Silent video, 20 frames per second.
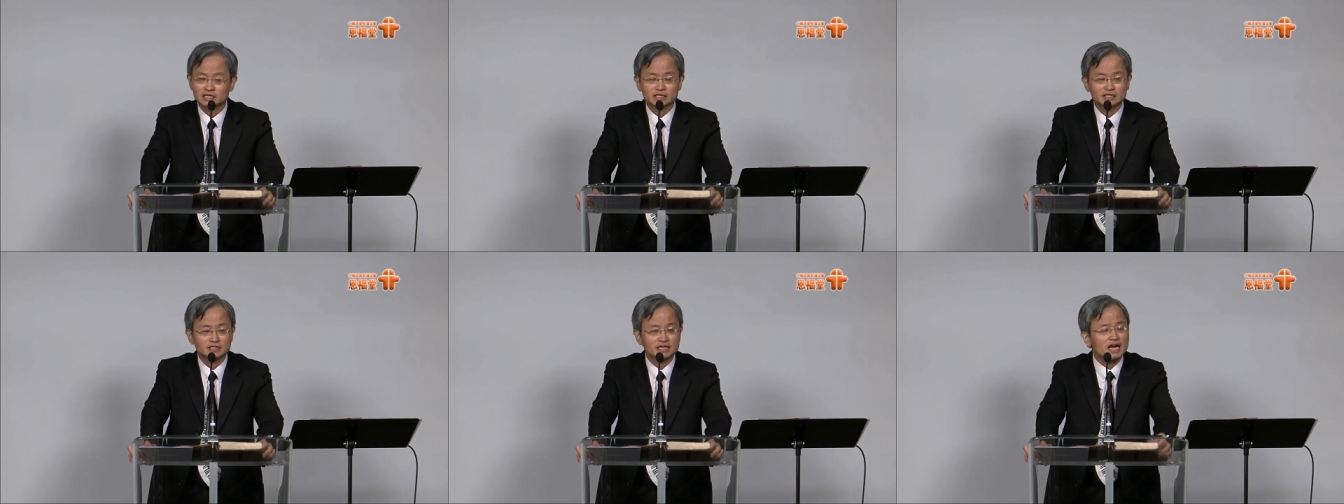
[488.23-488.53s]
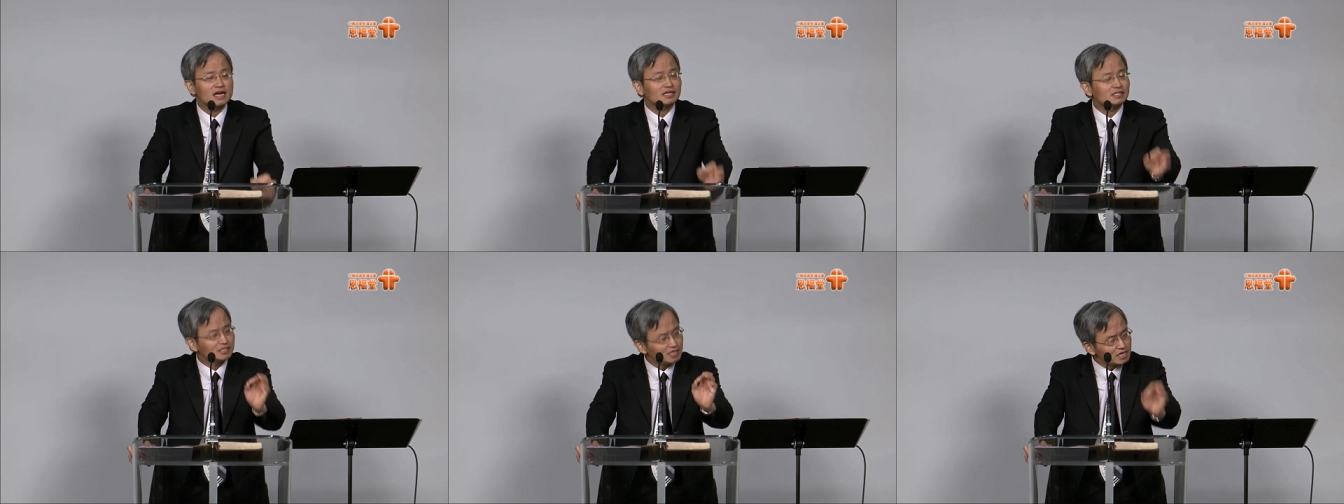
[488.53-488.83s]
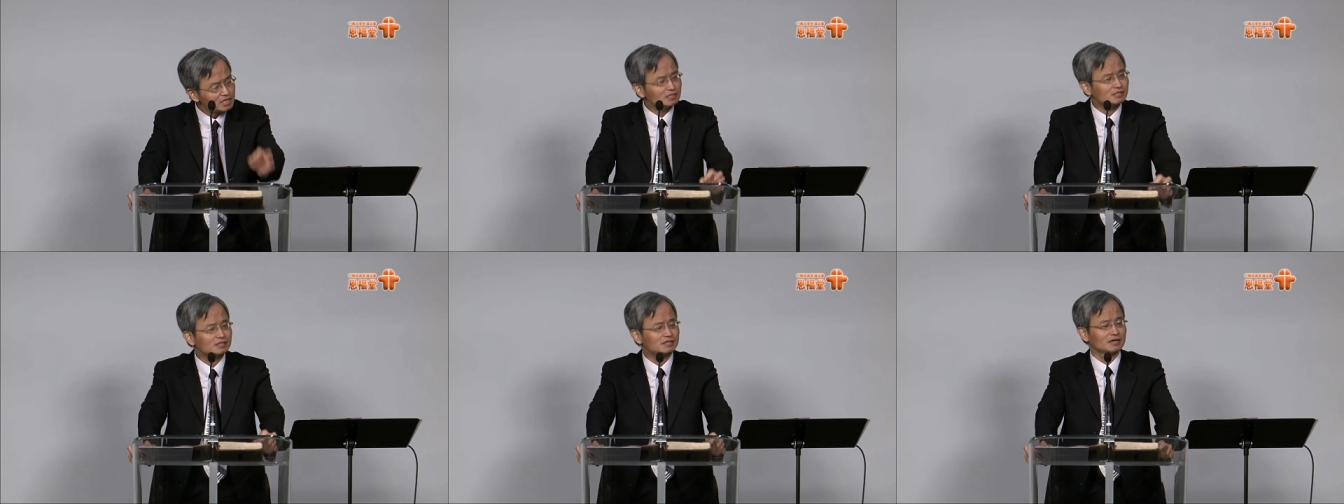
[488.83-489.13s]
their
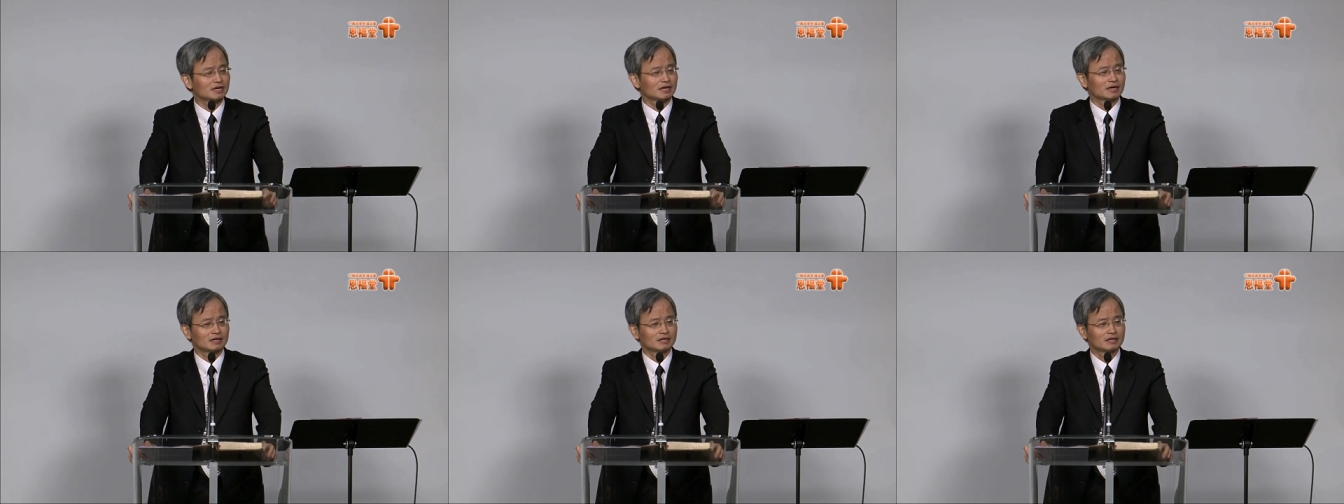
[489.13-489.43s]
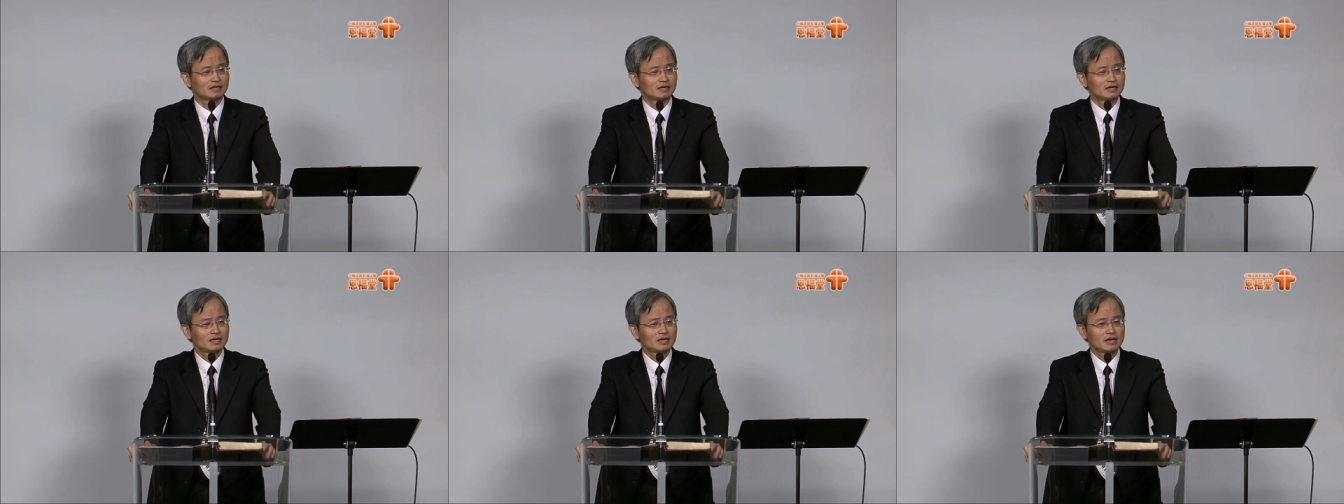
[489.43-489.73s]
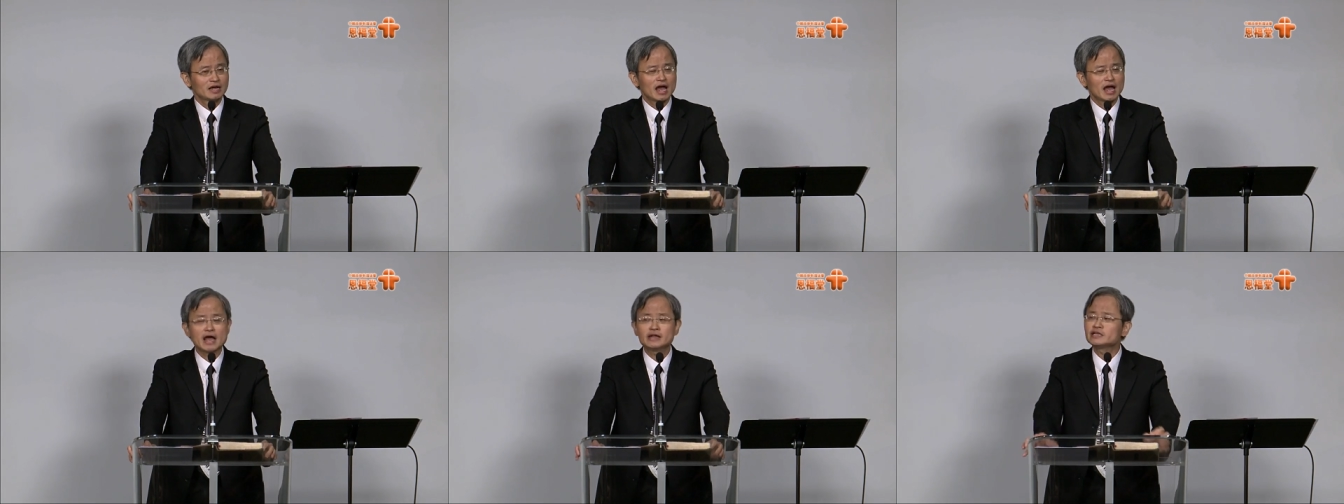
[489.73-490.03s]
sister,
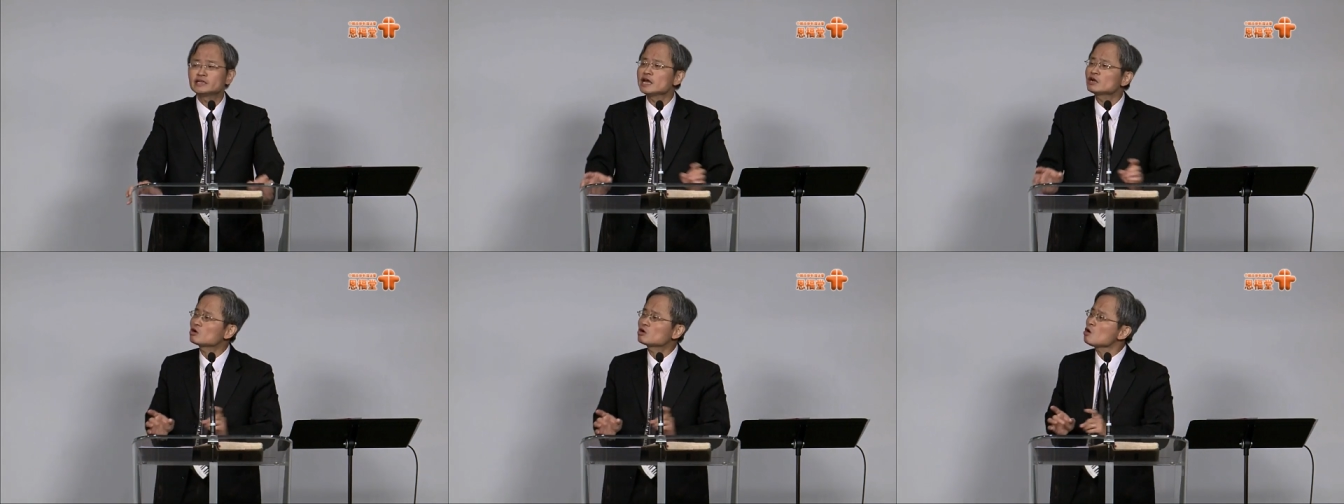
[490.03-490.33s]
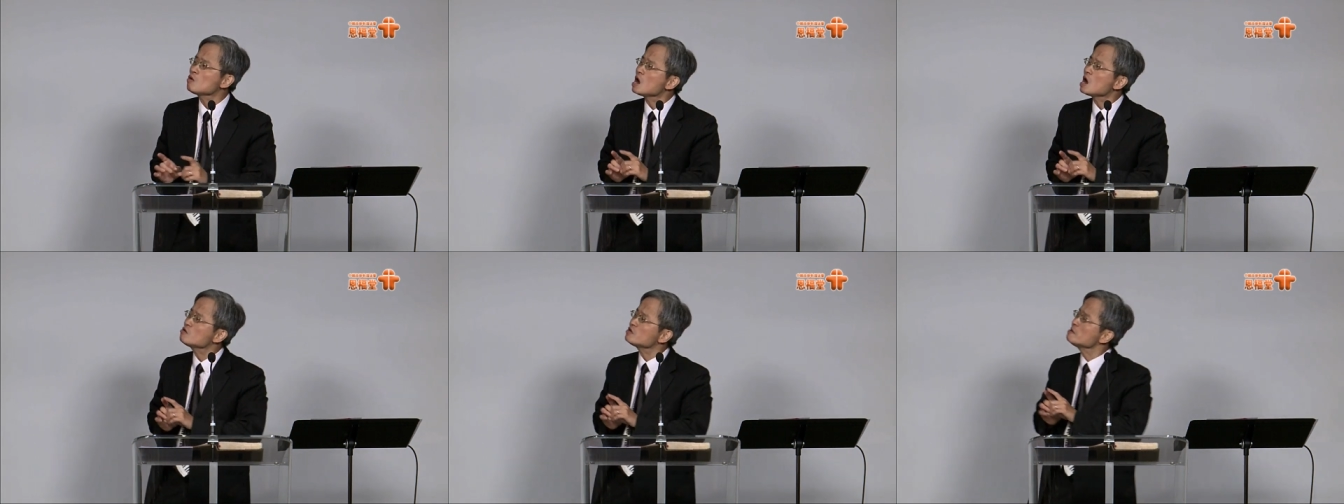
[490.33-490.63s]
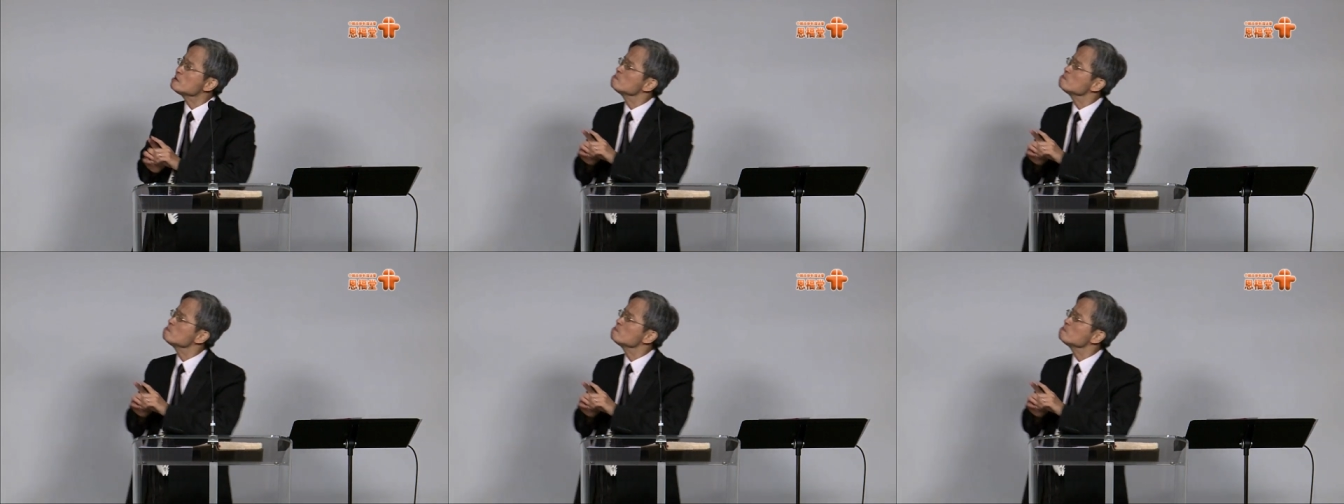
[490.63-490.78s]
and they go out in